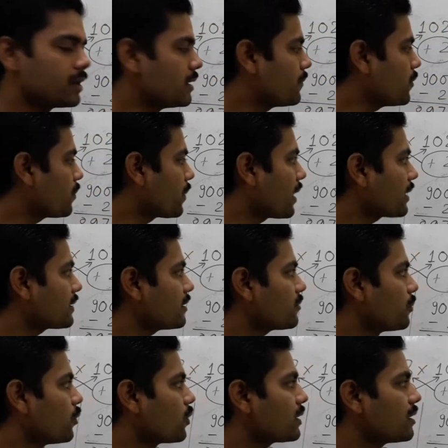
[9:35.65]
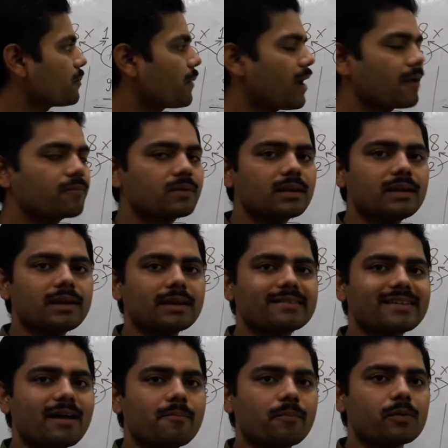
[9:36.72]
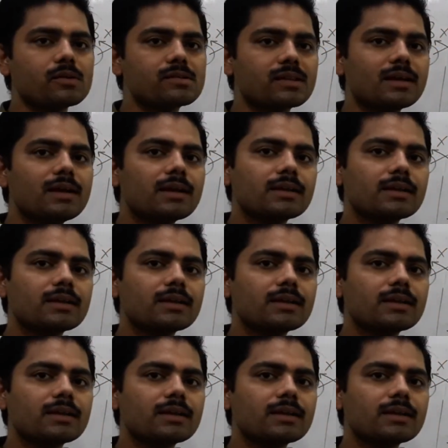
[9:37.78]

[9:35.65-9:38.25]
If you practice more than 5-10 examples,